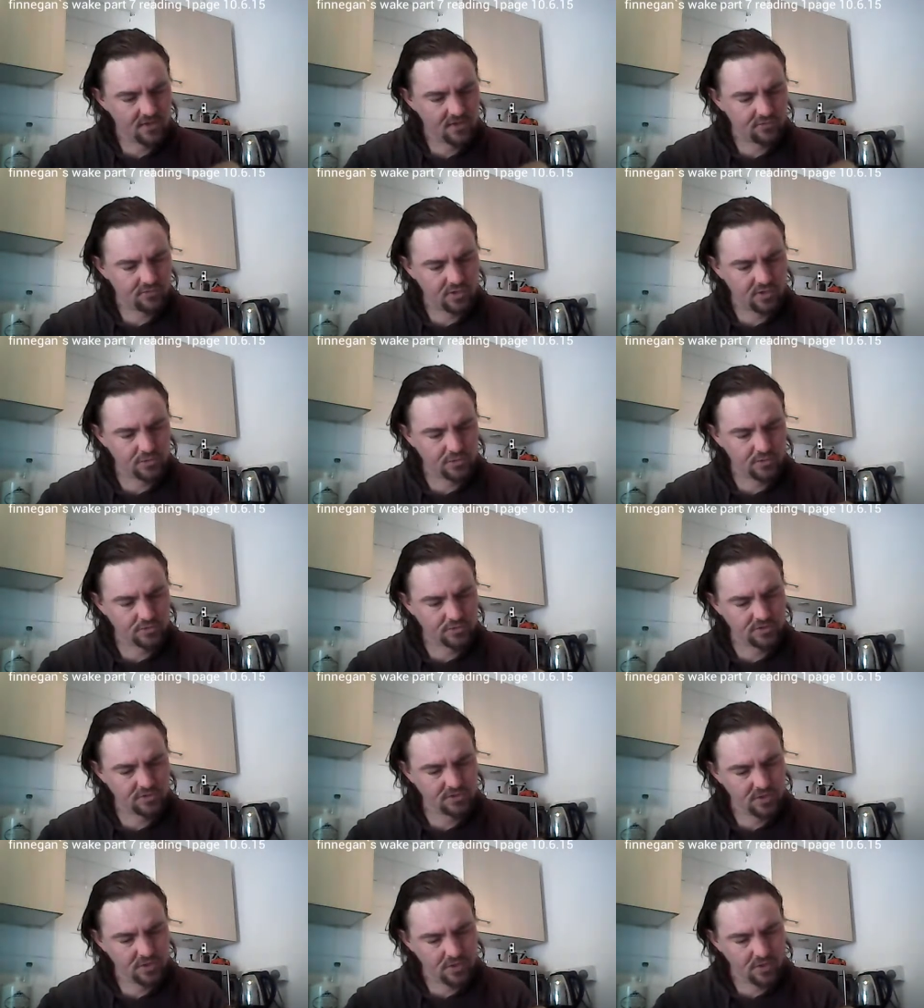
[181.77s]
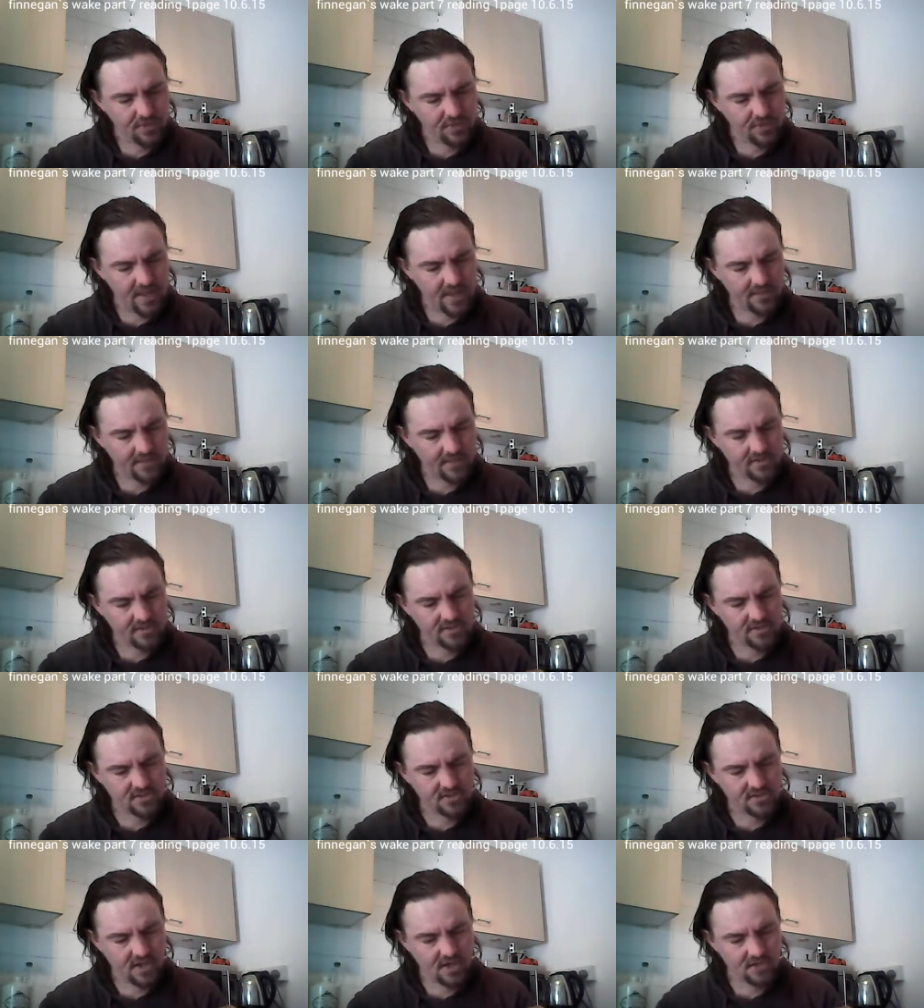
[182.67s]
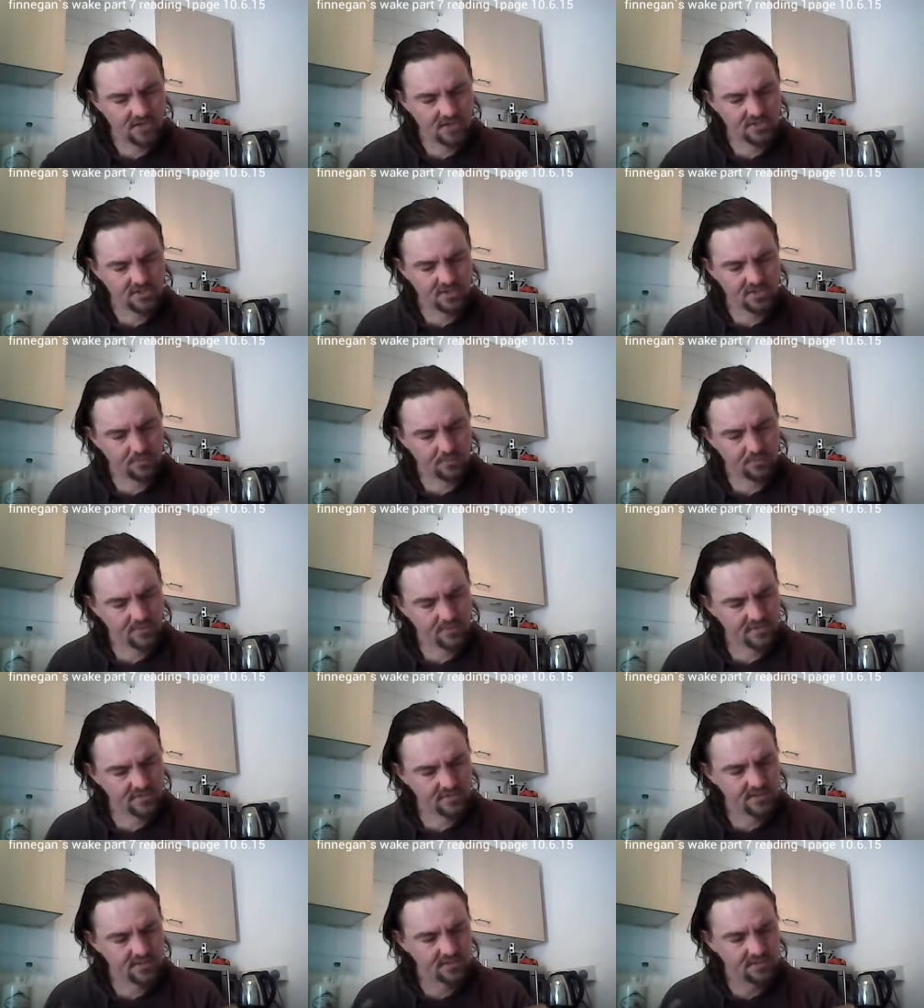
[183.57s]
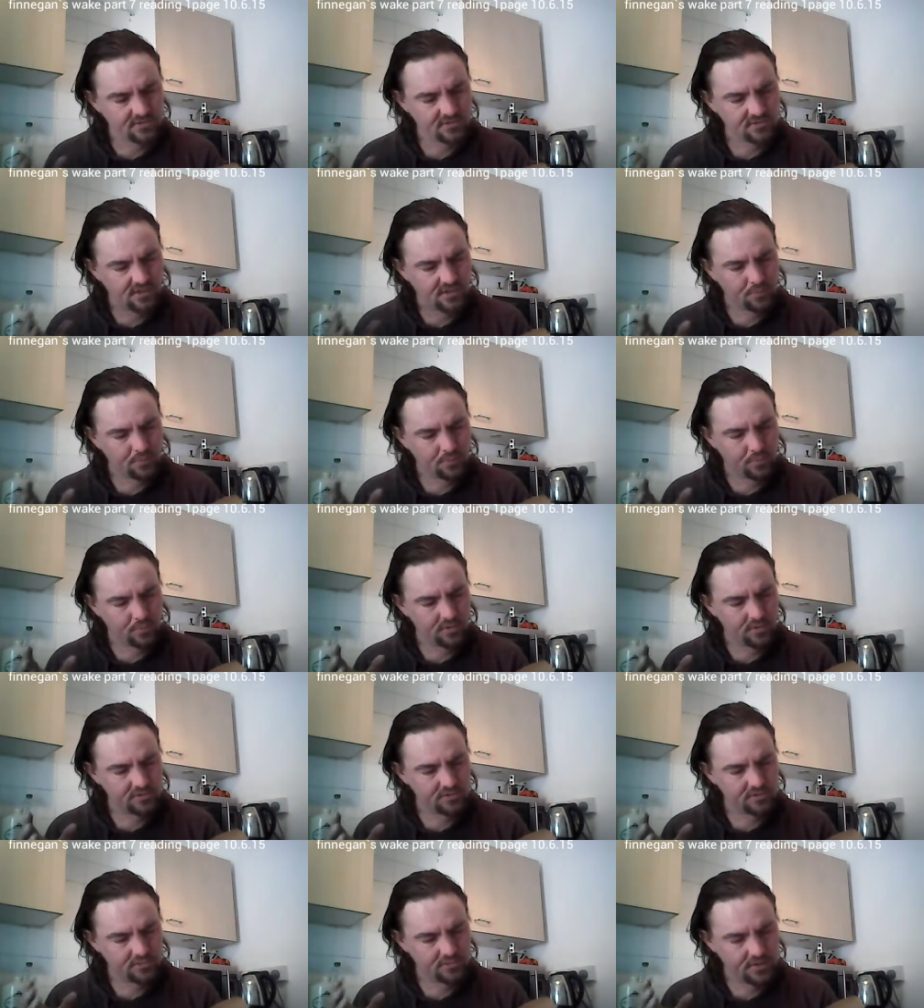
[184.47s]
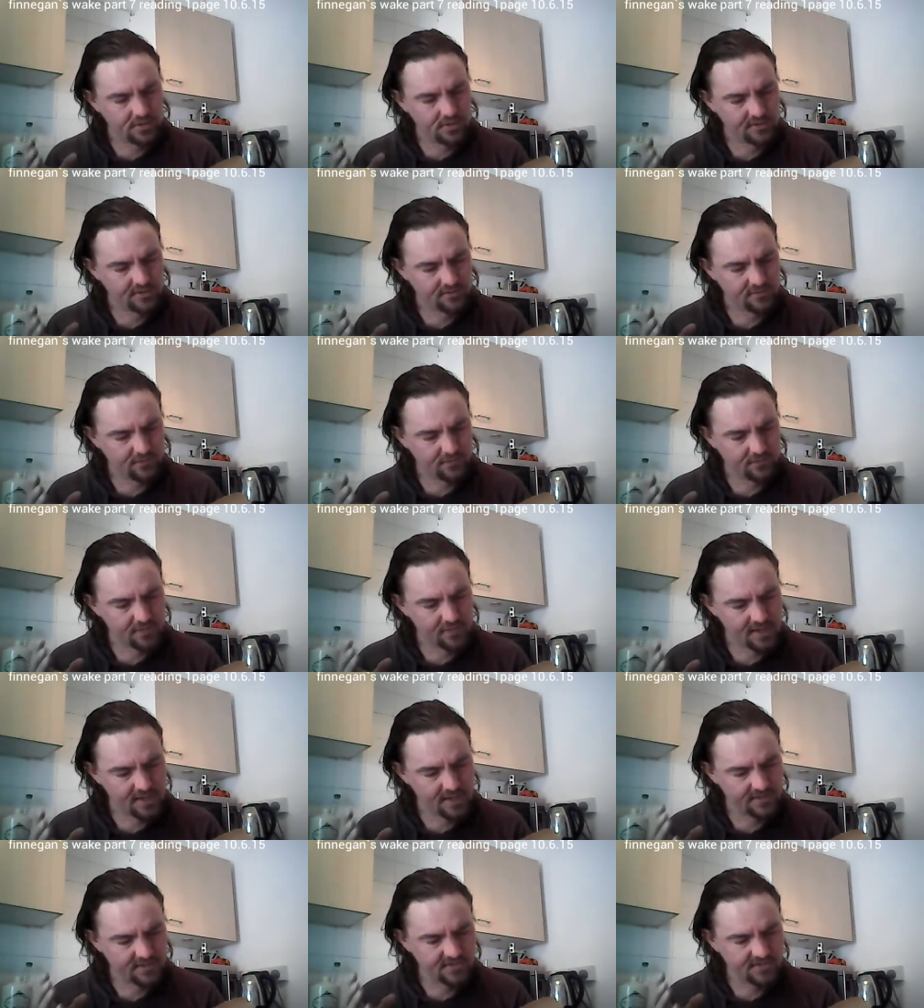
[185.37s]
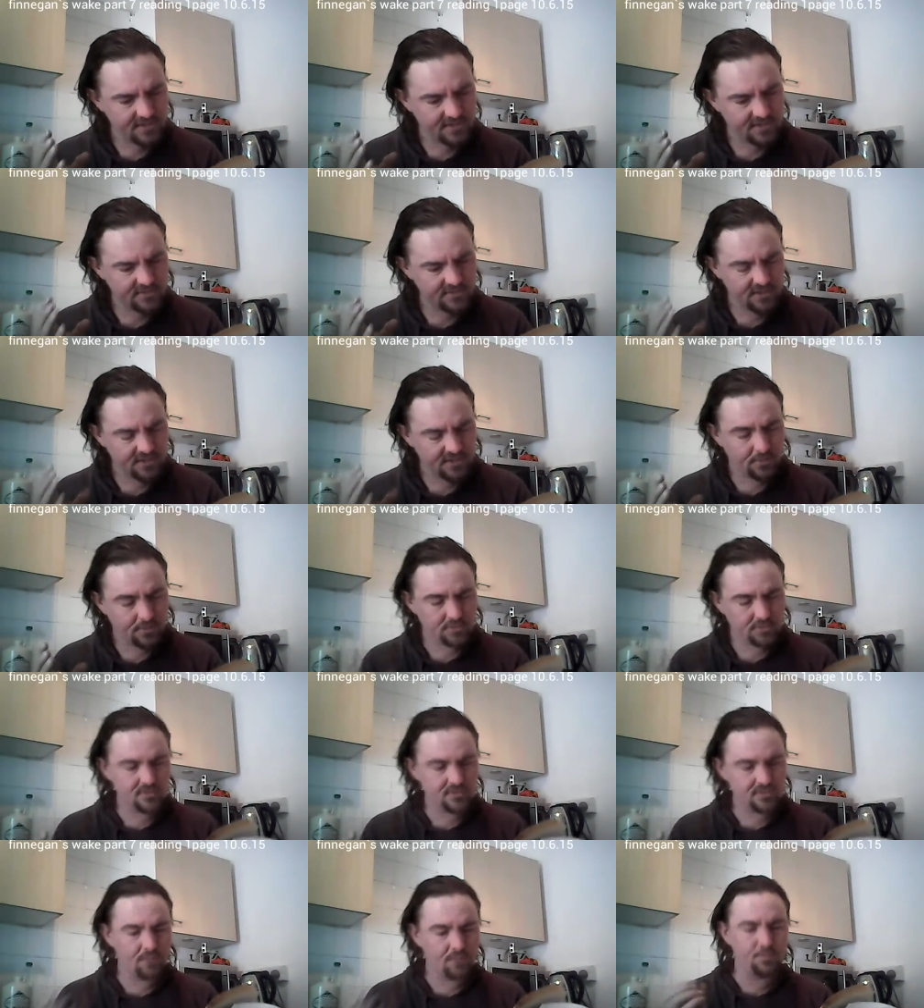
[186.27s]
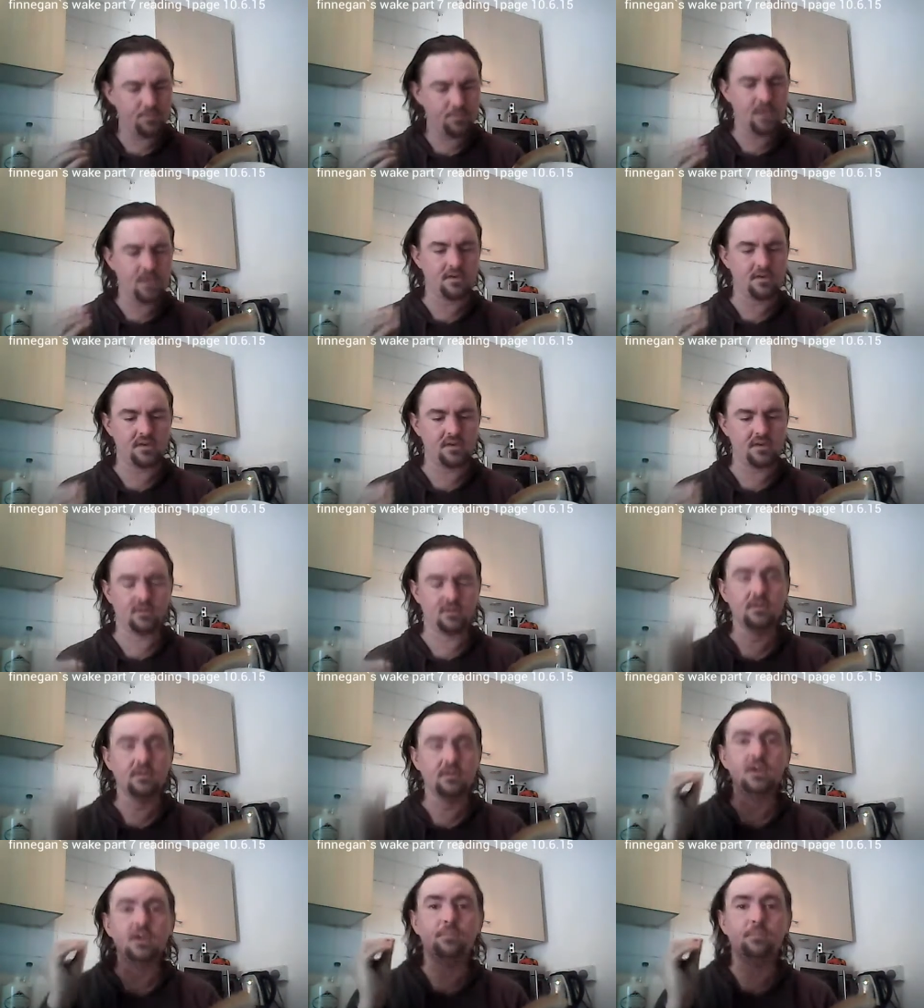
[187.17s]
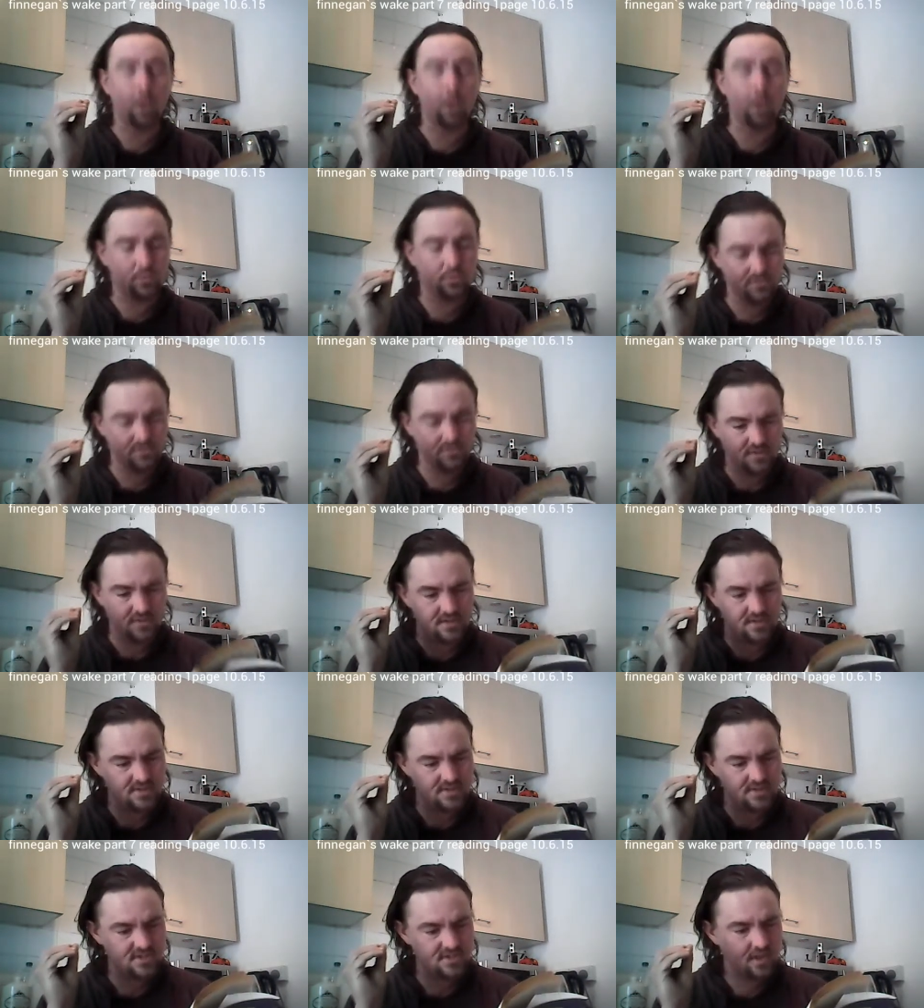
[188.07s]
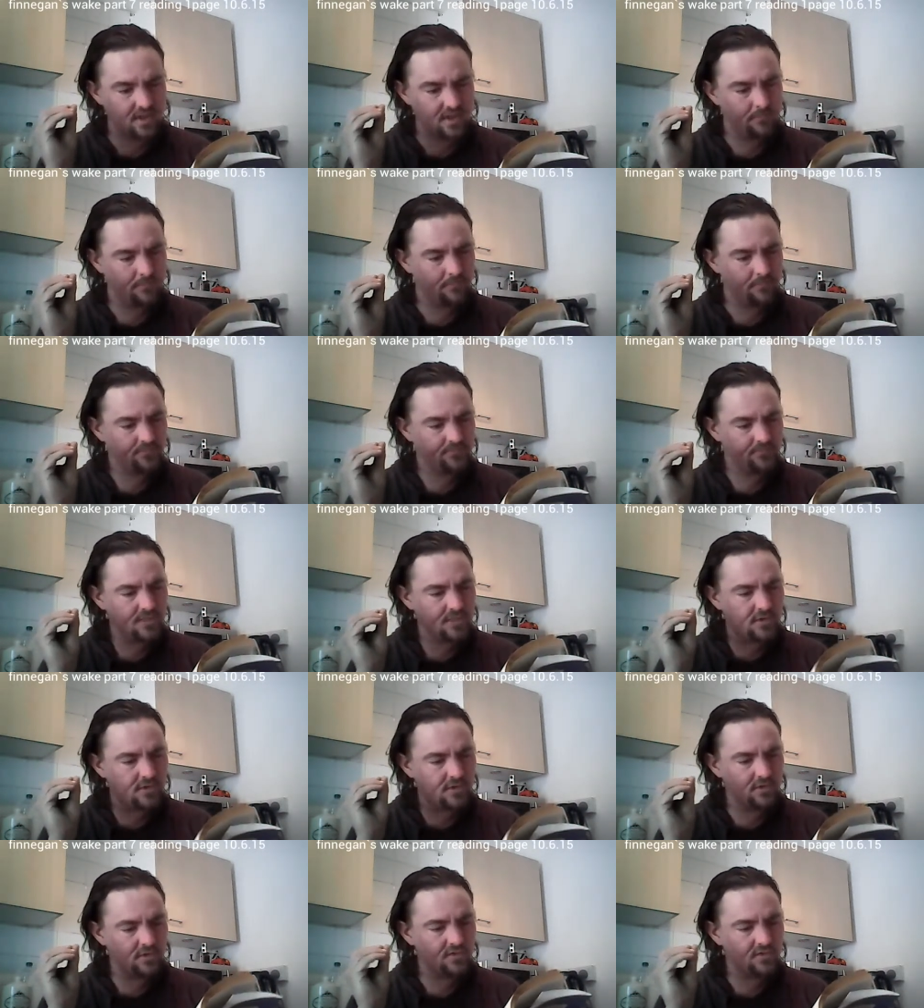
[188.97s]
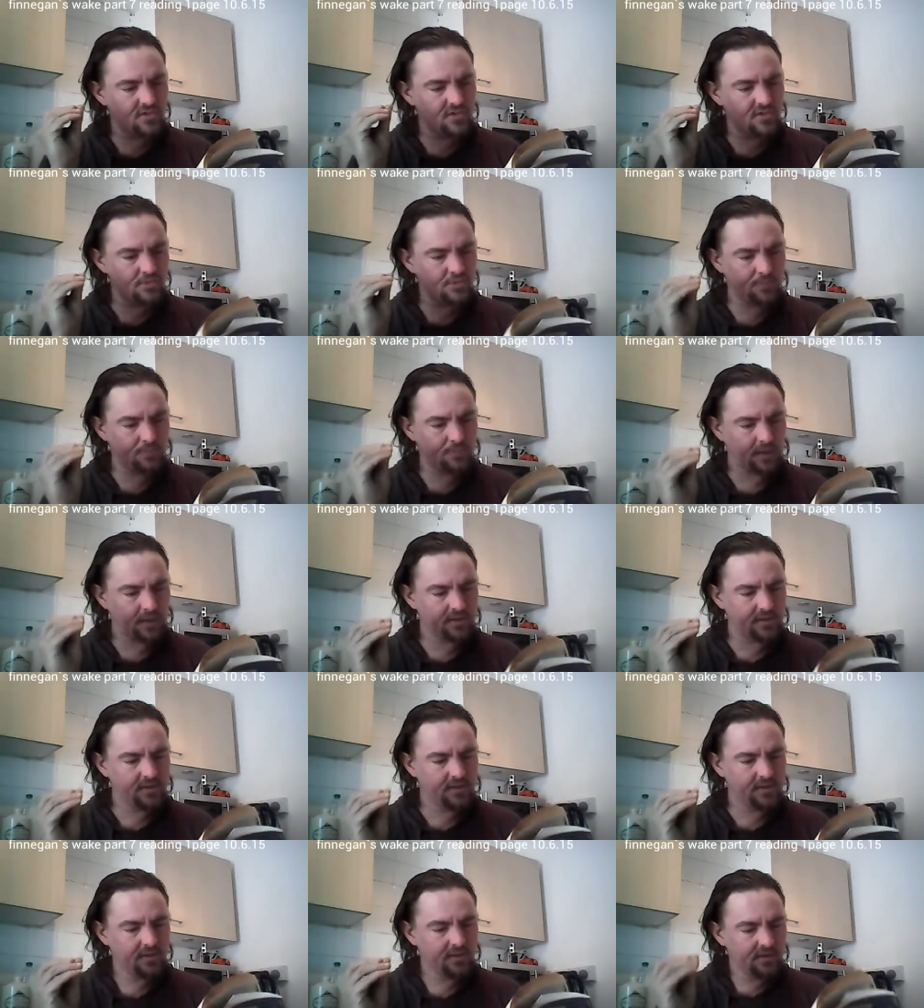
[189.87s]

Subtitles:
rose, or the elk charged him with a salt trap whirled right from the Excelsior most Empyrean bolt in some earth speak.